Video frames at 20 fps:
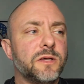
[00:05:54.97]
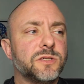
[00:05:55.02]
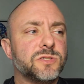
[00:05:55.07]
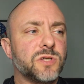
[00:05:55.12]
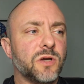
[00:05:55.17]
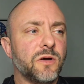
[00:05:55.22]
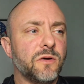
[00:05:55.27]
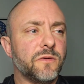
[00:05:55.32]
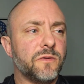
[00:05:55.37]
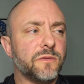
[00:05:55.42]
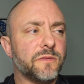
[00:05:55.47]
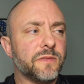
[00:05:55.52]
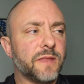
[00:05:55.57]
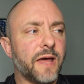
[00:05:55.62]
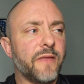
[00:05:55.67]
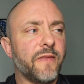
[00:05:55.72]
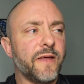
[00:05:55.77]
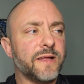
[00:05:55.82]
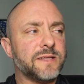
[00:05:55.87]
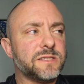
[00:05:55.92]
So
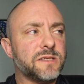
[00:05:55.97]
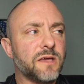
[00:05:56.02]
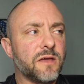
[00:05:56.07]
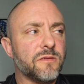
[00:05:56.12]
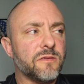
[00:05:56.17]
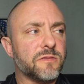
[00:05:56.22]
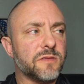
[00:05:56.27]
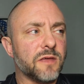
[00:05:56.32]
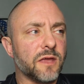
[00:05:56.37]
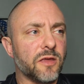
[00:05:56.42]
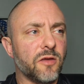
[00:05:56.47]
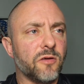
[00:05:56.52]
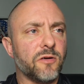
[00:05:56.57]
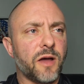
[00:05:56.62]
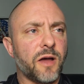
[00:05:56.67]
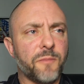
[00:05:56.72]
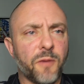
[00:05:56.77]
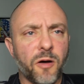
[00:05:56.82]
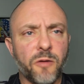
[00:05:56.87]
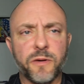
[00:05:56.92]
that's the other thing.
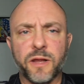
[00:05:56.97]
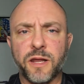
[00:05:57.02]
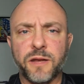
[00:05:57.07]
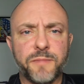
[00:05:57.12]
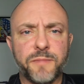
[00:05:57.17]
I'm already in